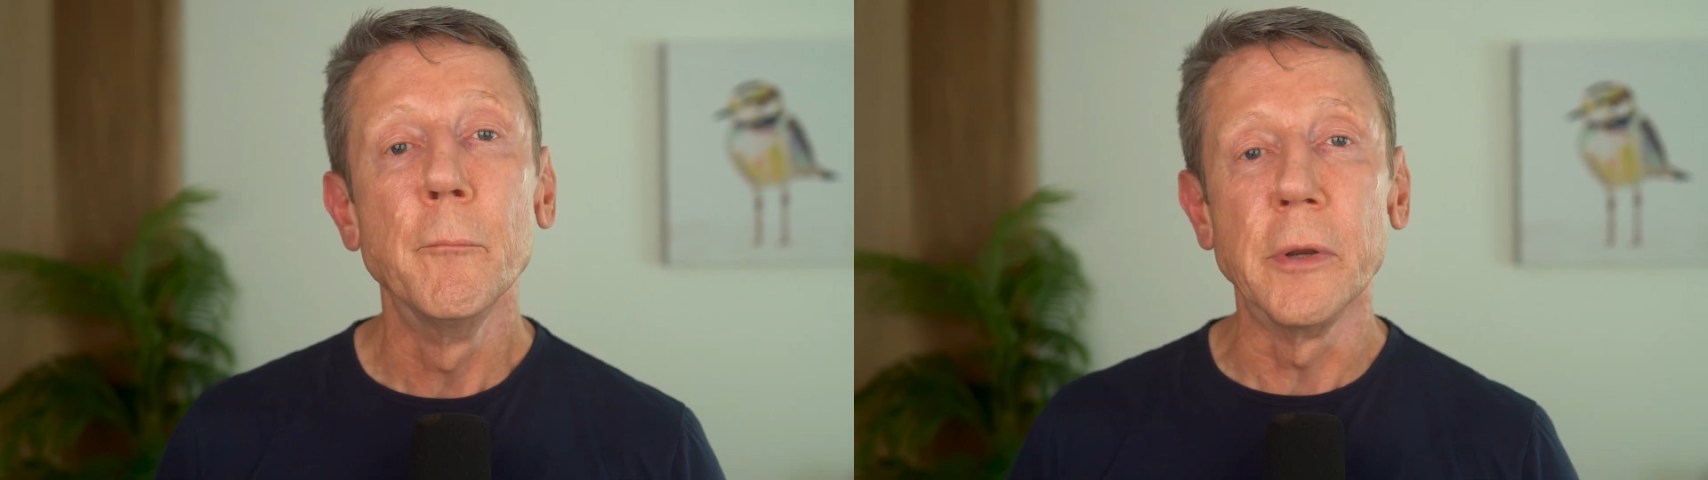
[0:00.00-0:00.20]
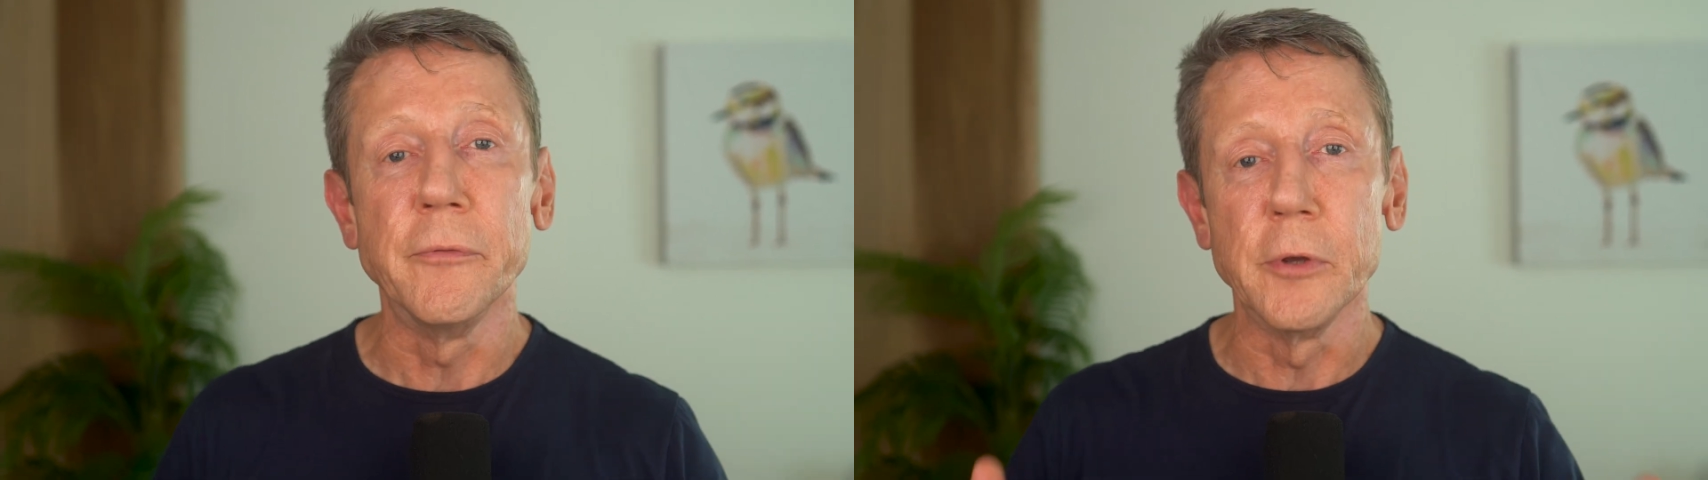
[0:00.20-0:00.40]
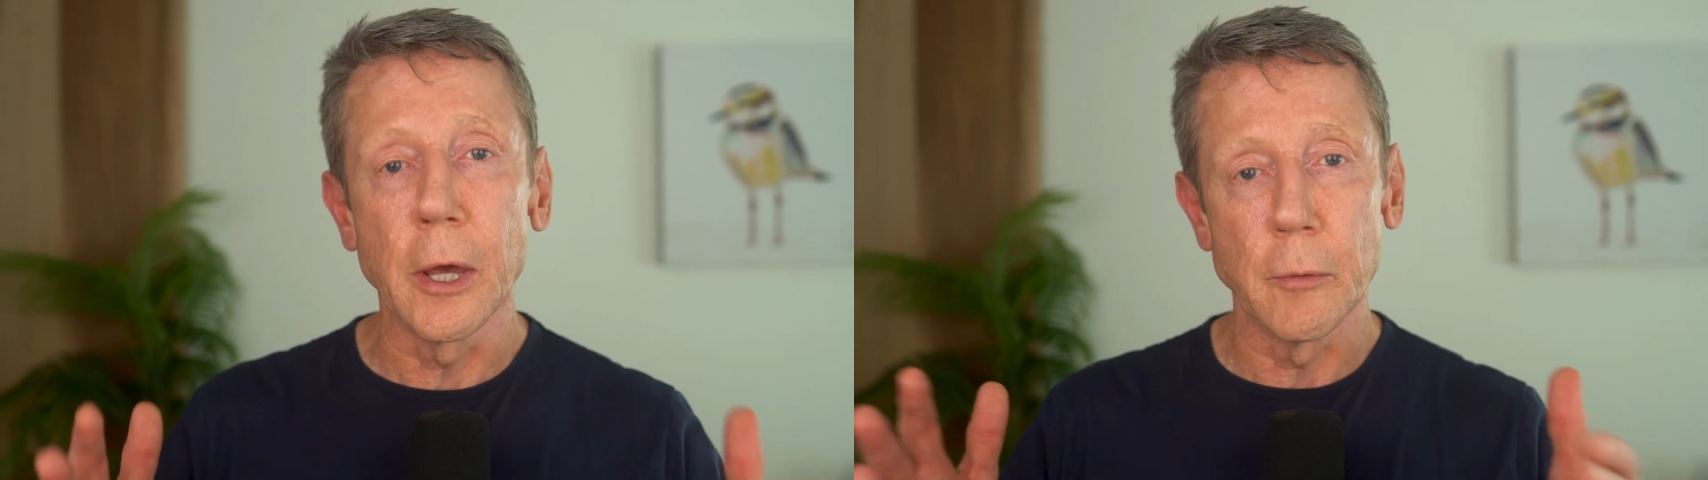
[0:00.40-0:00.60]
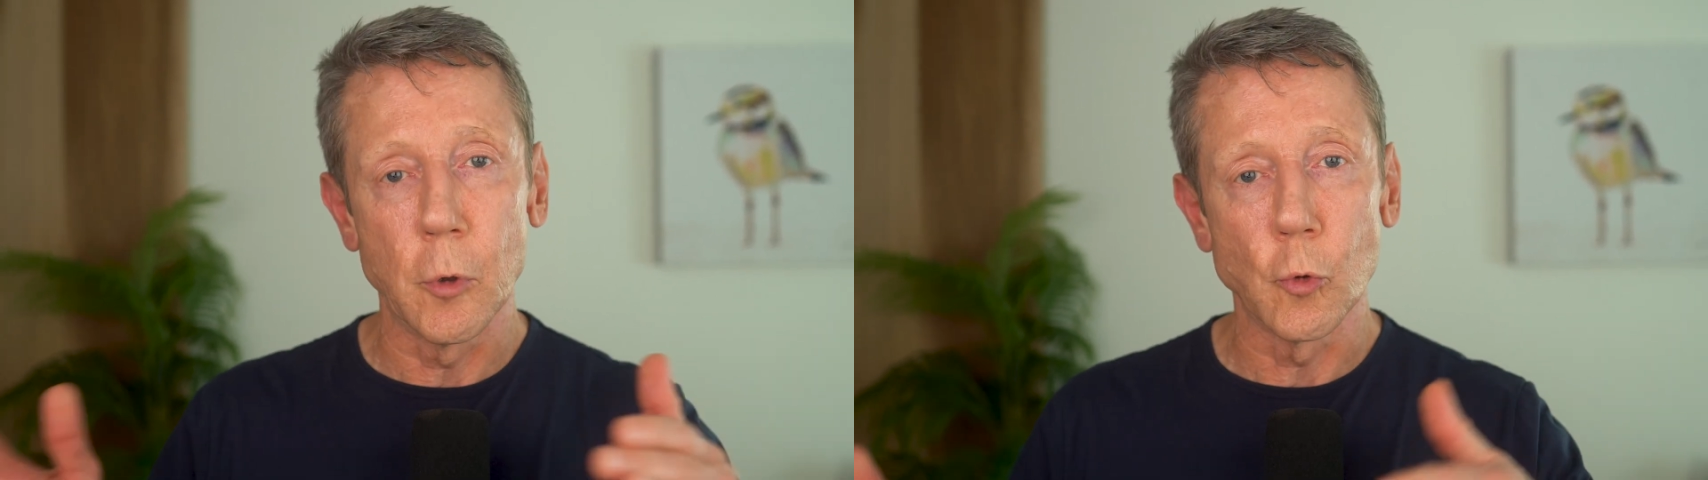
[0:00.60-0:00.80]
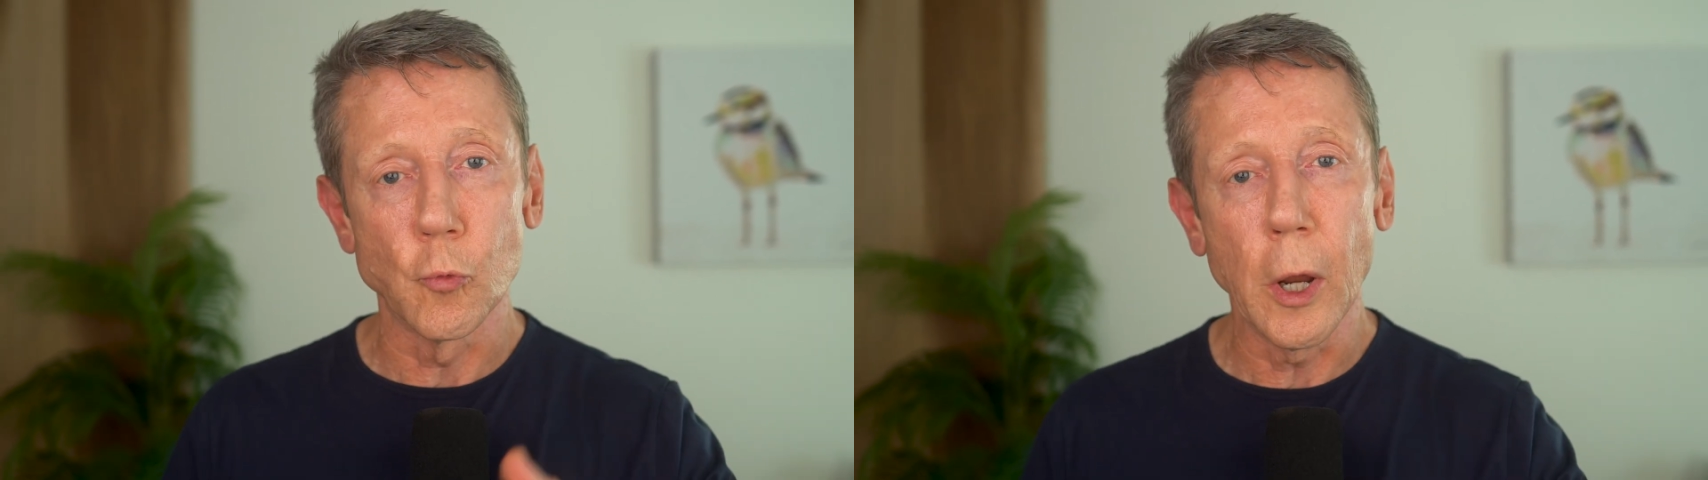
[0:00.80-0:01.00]
But if you got them
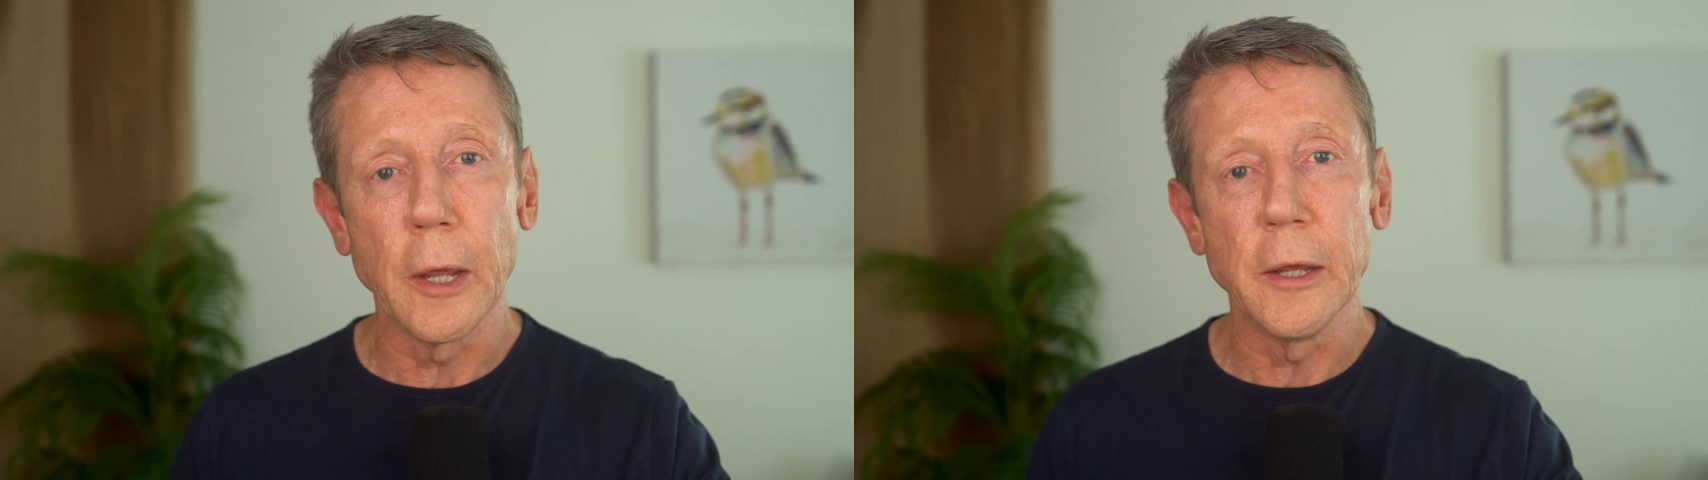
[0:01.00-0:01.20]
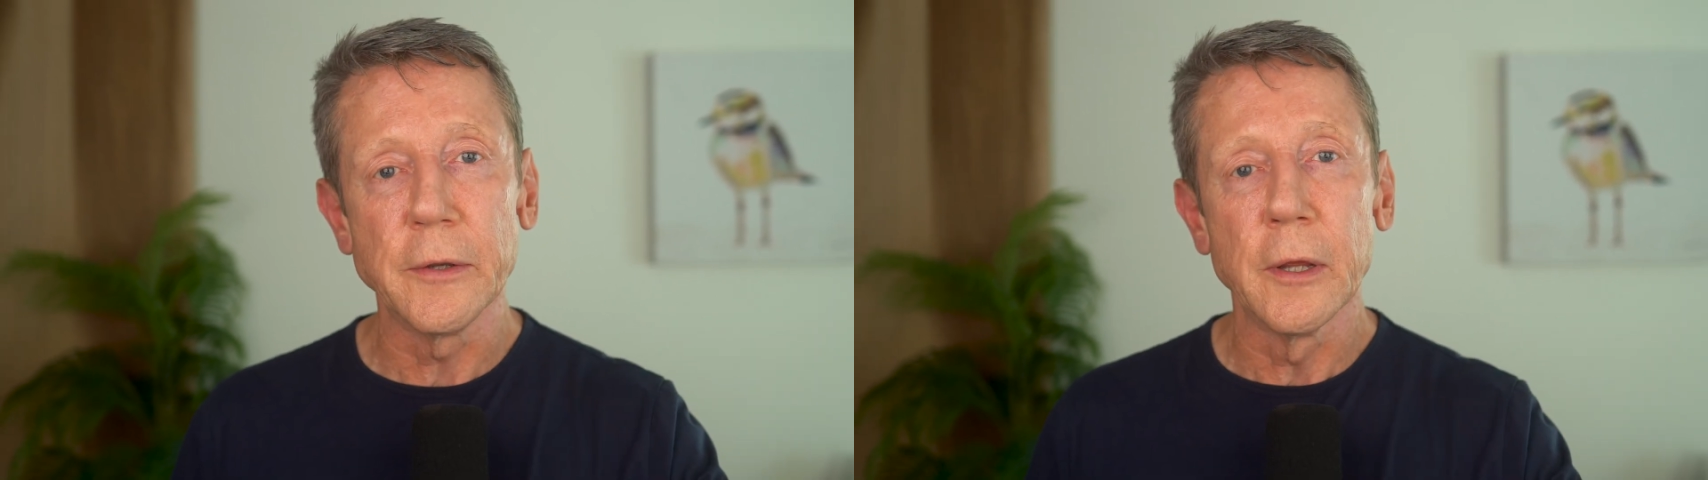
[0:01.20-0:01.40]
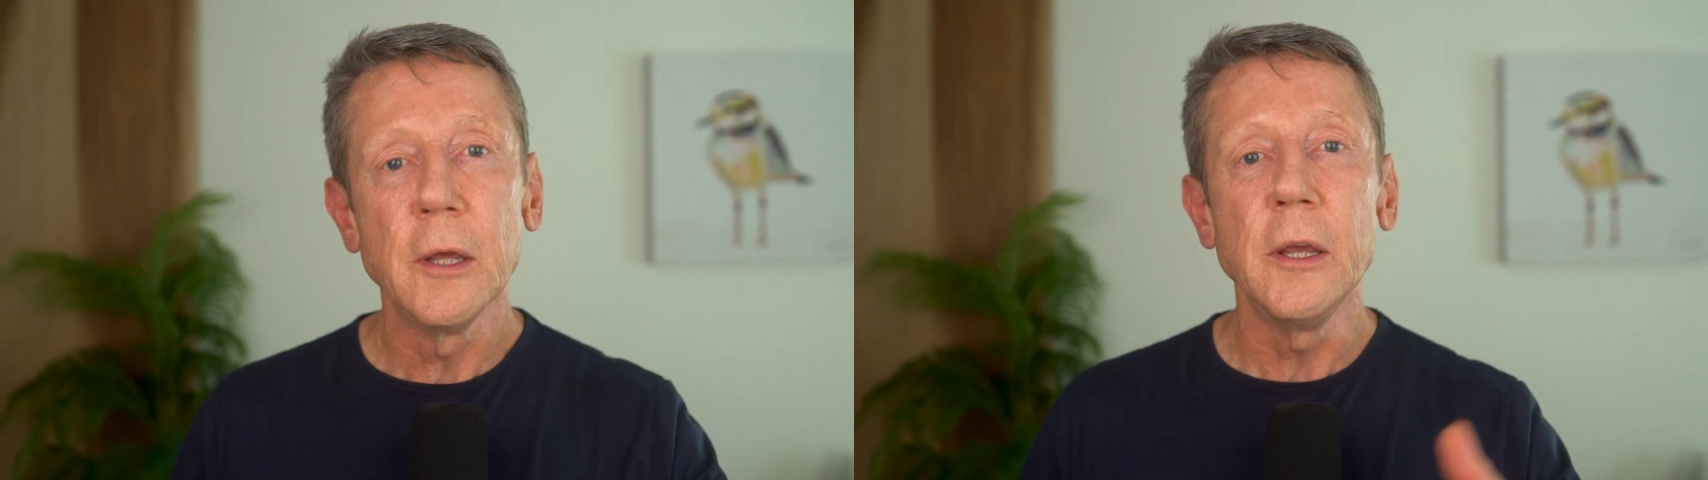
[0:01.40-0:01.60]
all right,